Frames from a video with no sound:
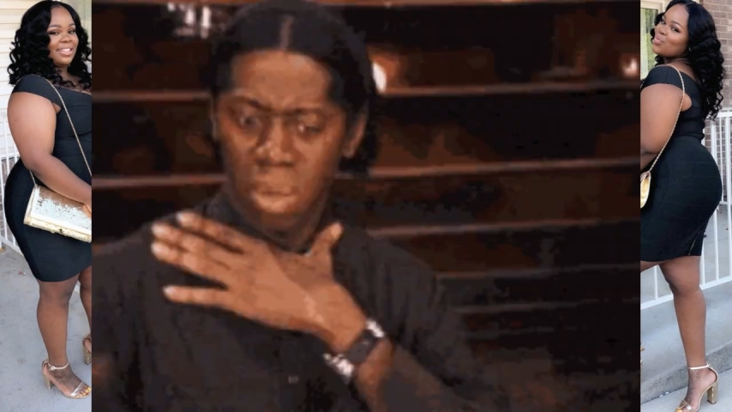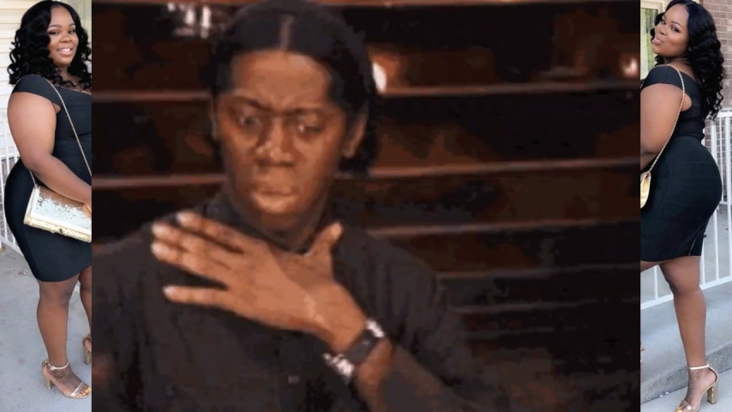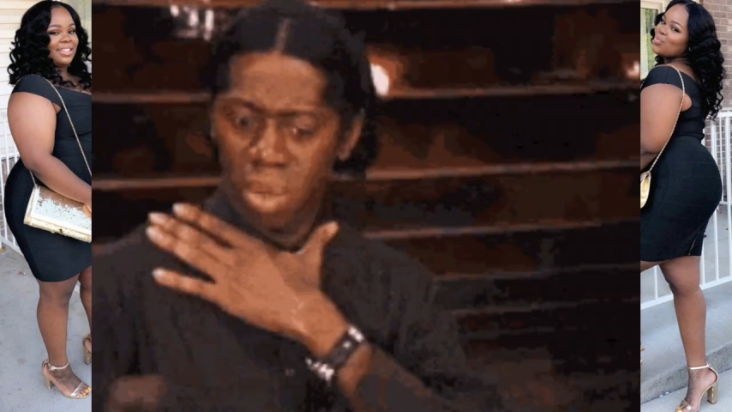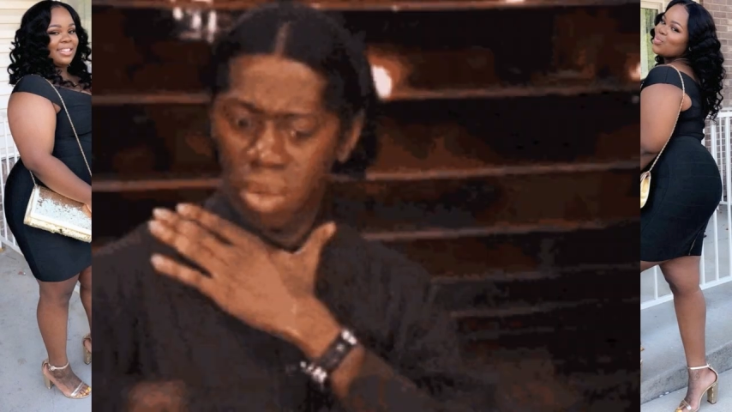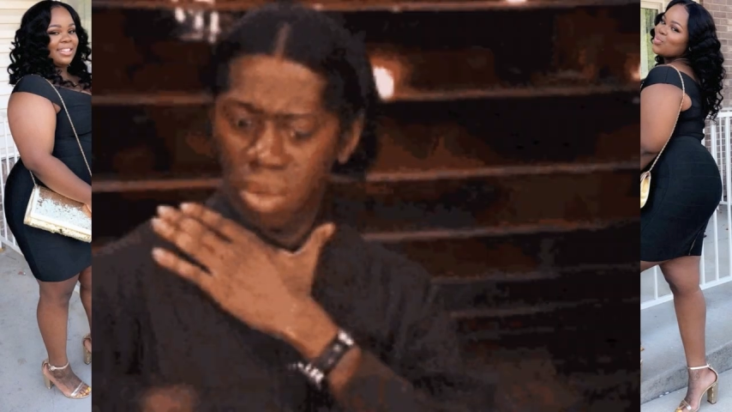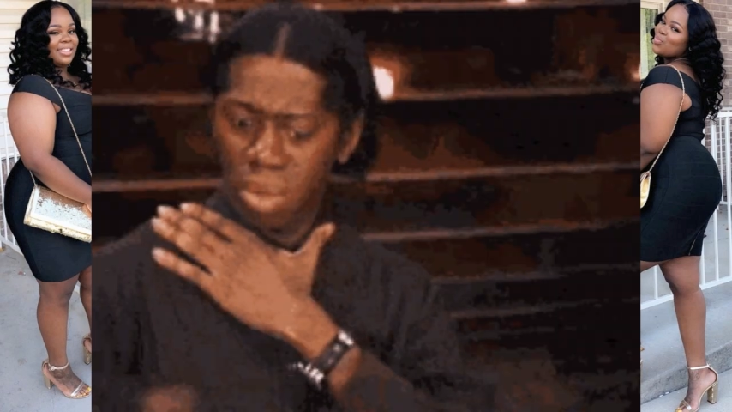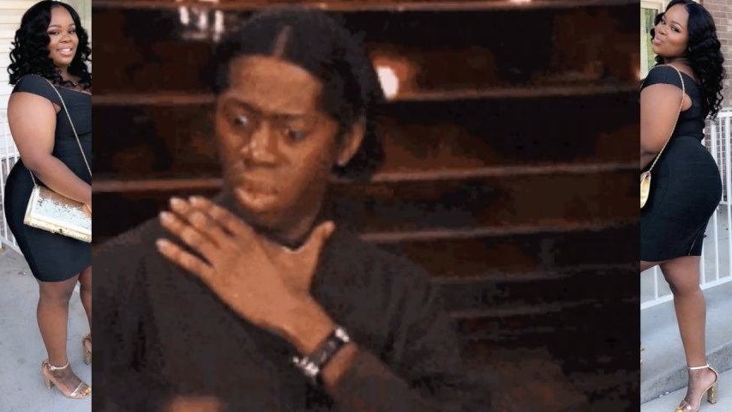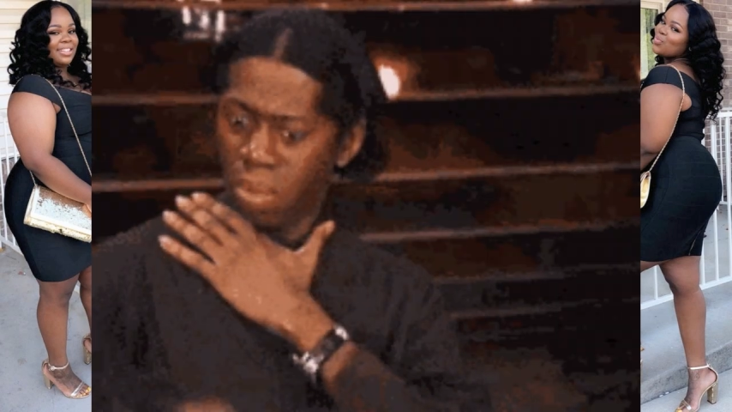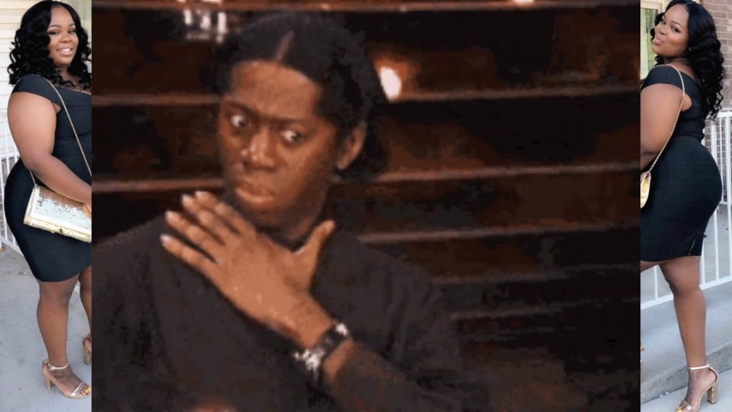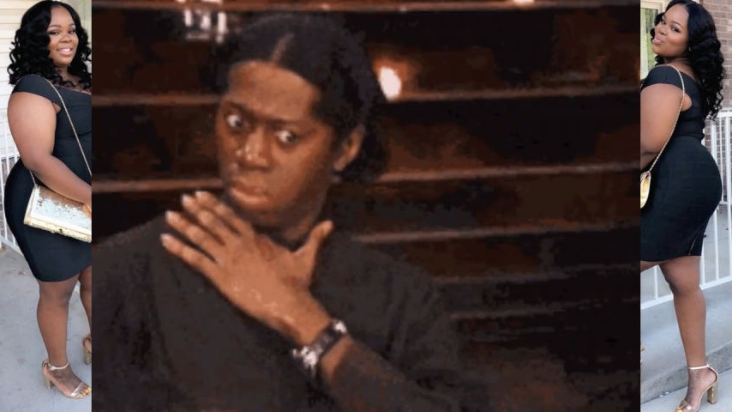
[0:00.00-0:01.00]

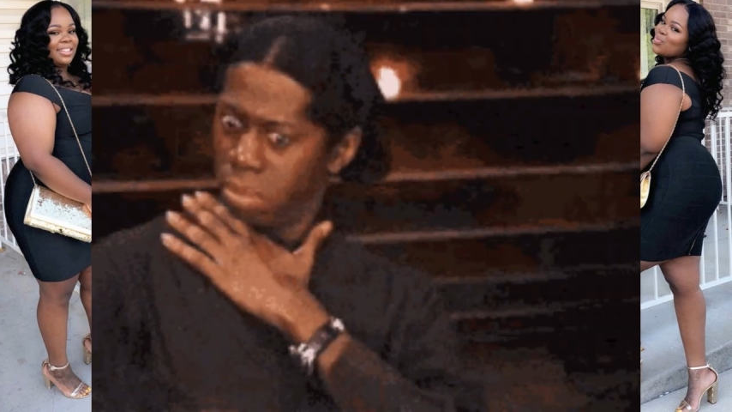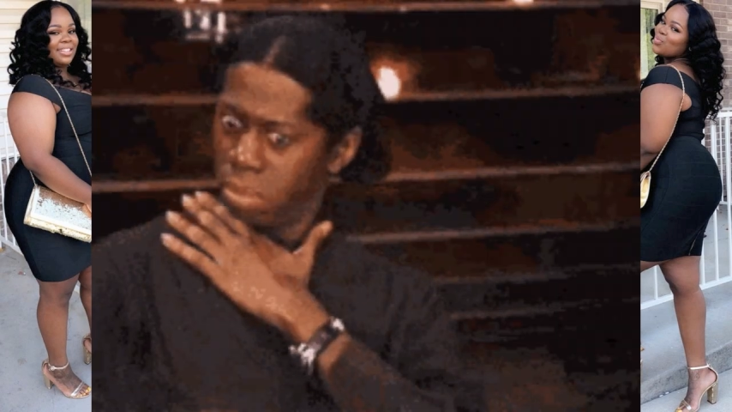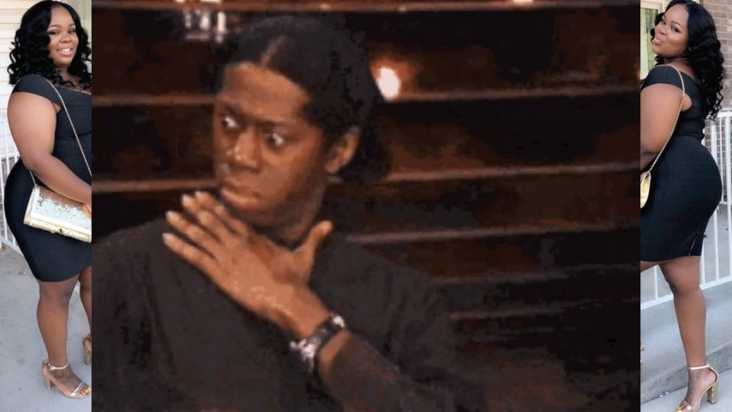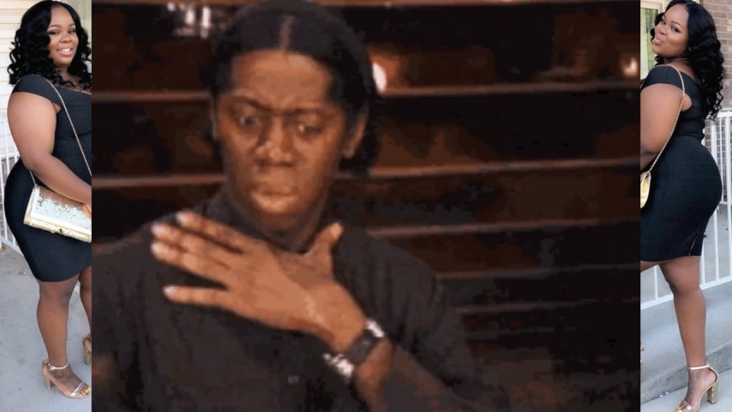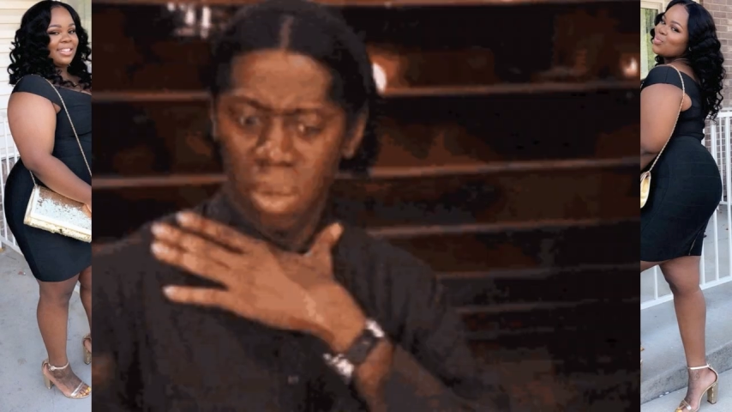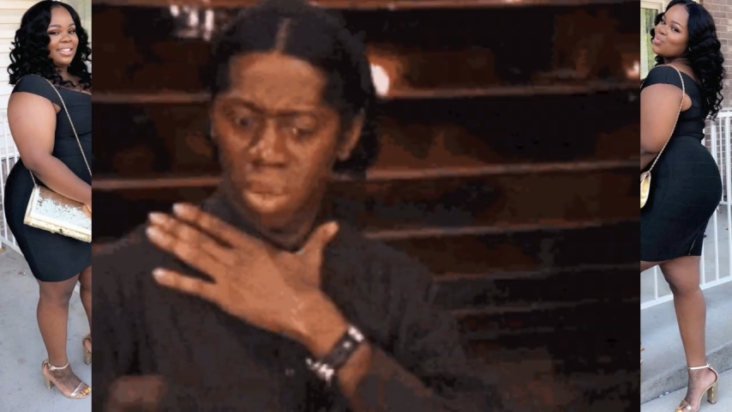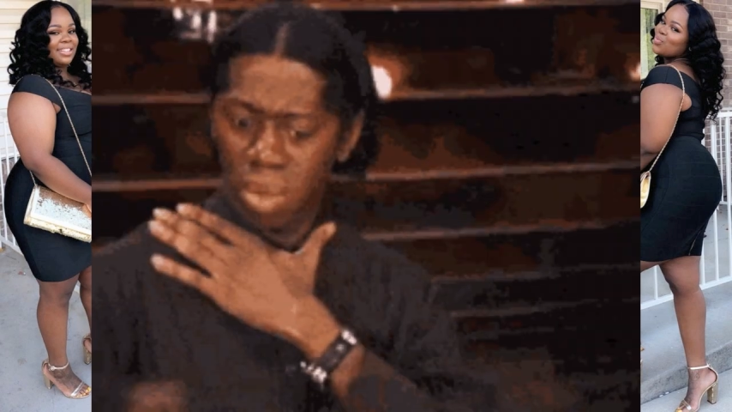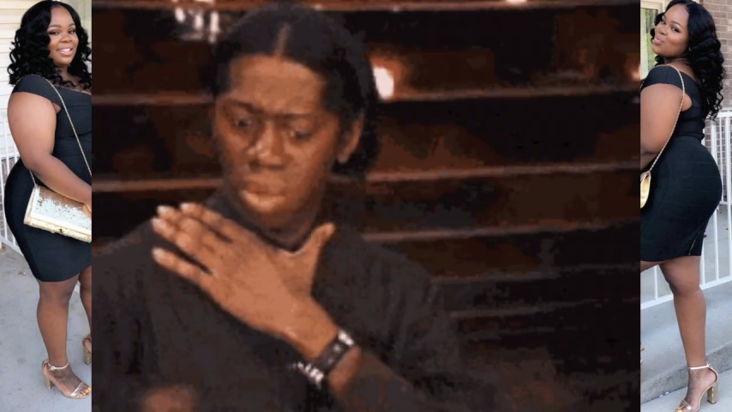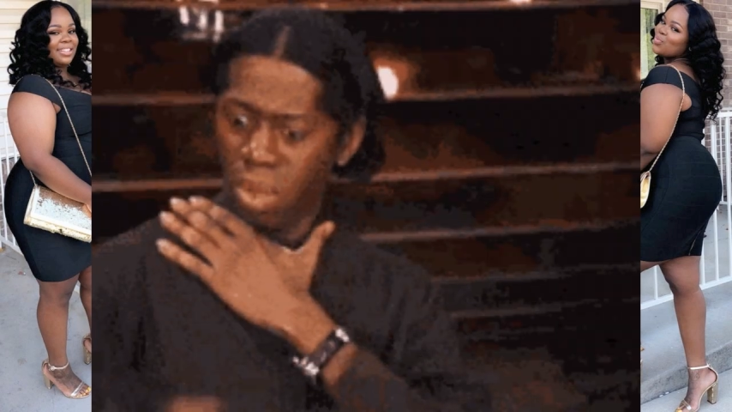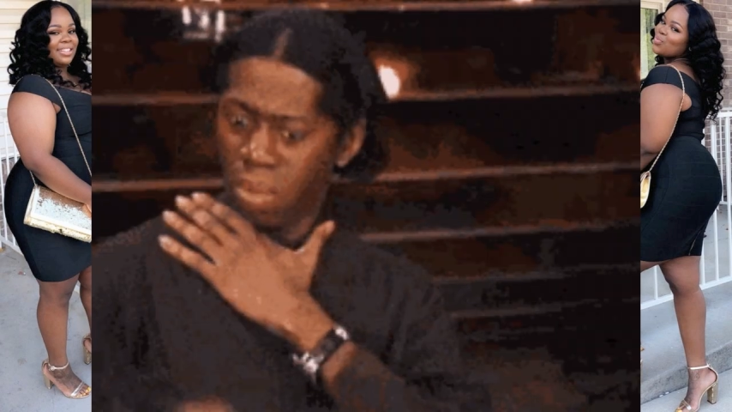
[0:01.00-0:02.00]

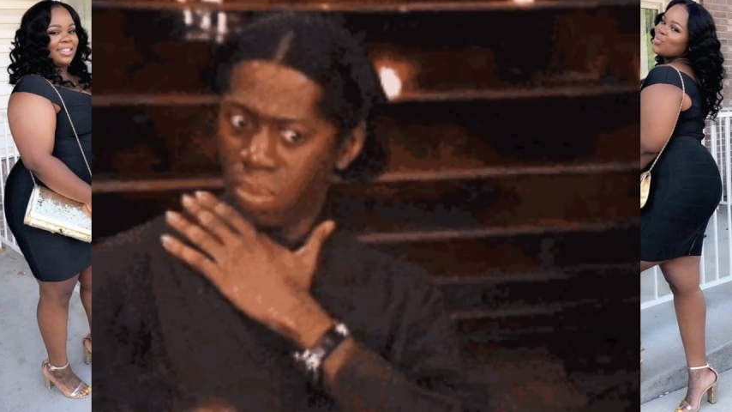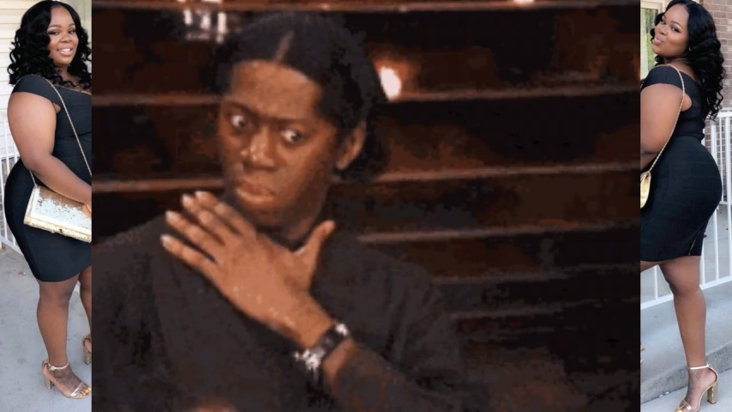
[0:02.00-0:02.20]
No one is speaking in this clip.